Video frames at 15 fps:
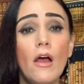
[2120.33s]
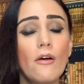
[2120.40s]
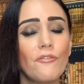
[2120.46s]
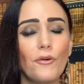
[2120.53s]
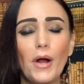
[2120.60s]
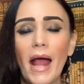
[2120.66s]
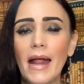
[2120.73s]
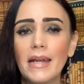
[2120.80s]

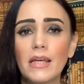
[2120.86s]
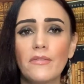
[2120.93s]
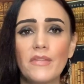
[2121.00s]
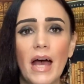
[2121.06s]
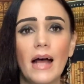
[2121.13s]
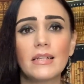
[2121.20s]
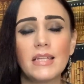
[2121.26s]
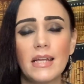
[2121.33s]
For any of
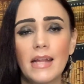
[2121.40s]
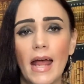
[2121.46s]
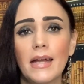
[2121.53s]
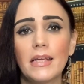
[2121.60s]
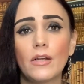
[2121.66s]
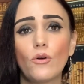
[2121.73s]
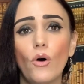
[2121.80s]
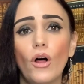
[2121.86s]
that and
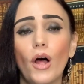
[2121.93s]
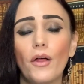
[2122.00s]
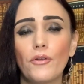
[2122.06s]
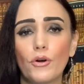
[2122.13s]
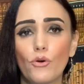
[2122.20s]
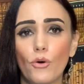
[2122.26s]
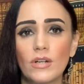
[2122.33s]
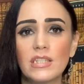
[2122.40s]
any and all other
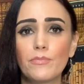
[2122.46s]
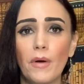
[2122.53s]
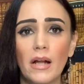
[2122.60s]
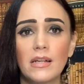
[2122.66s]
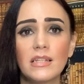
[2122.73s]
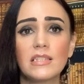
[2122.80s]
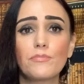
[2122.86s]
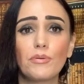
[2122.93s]

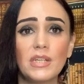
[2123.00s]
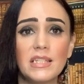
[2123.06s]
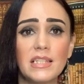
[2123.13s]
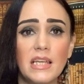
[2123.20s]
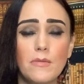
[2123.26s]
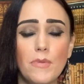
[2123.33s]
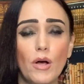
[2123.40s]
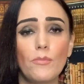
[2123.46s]
correspondence, please
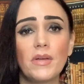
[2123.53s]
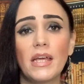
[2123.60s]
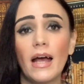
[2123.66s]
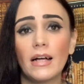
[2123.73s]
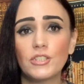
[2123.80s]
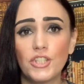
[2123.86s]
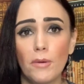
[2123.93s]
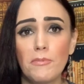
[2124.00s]
email me
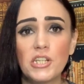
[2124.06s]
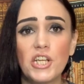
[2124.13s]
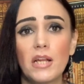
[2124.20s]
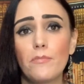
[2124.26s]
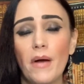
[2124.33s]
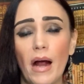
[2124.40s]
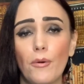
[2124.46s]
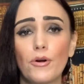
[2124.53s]
at
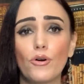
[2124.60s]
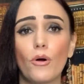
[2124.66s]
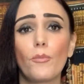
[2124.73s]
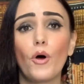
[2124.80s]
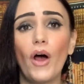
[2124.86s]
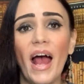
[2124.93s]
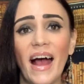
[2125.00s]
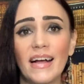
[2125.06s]

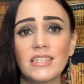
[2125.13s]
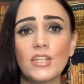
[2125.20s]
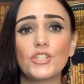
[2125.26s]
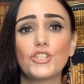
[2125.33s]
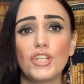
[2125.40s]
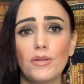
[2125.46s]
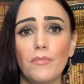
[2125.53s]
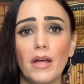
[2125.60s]

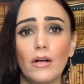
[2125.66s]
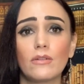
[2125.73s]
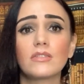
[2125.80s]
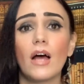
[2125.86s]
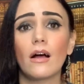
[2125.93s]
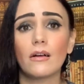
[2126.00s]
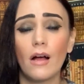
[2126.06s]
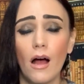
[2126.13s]

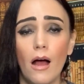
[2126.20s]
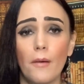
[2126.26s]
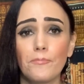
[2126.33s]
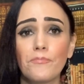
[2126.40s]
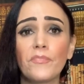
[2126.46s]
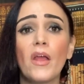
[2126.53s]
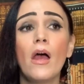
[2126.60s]
GemmaJadeParanormal@gmail.com.